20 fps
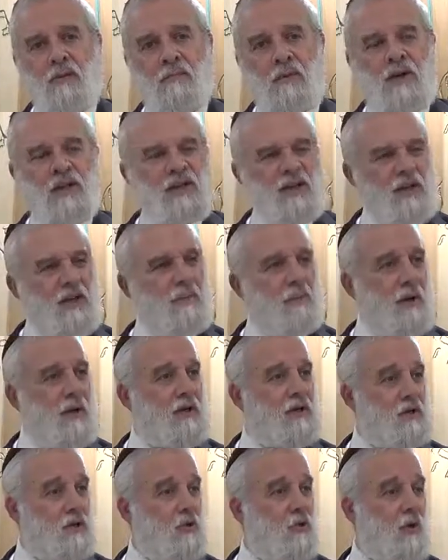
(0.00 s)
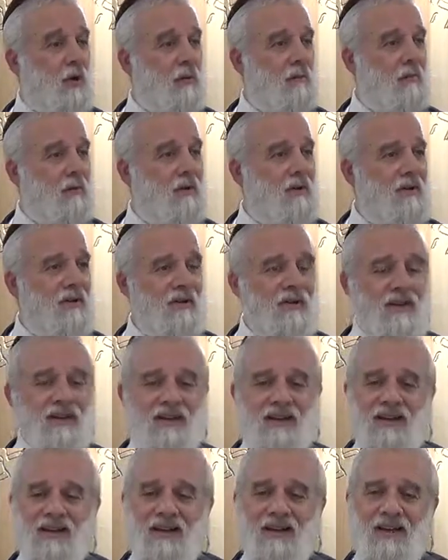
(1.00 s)
But it's a little bit extreme.
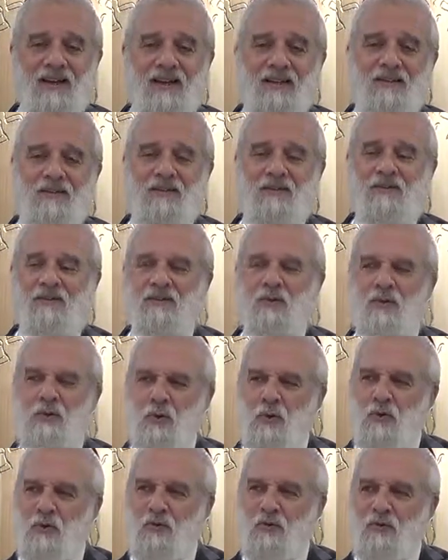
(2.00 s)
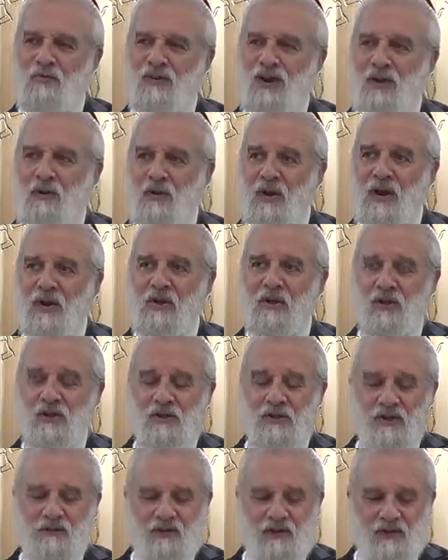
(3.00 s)
There's two
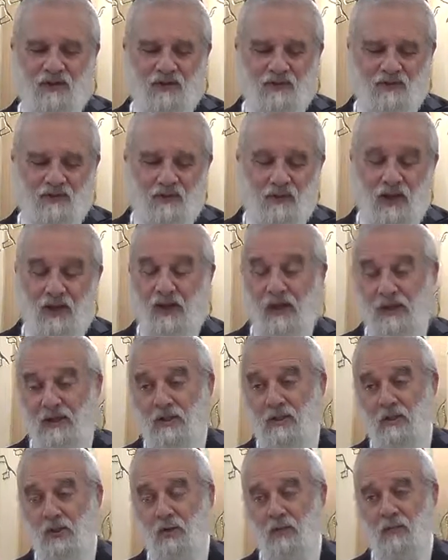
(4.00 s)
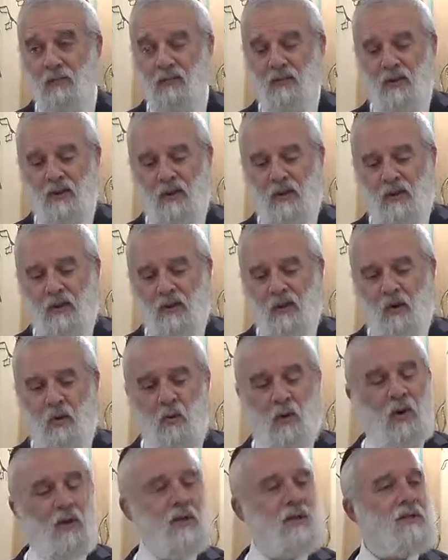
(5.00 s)
variations of it, at least two.
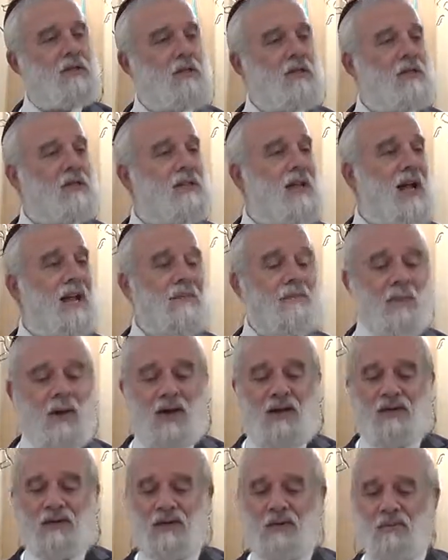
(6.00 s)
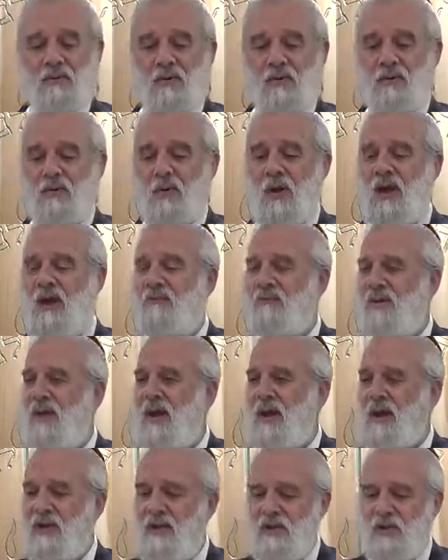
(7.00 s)
One is it's not possible to
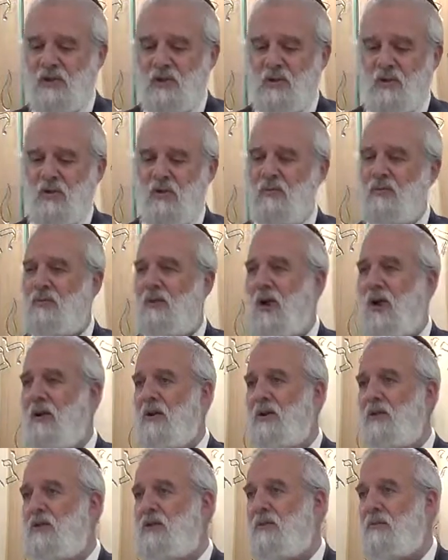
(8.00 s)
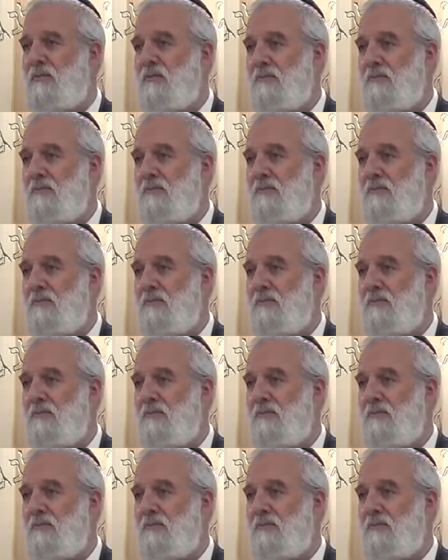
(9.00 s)
have any sort of knowledge.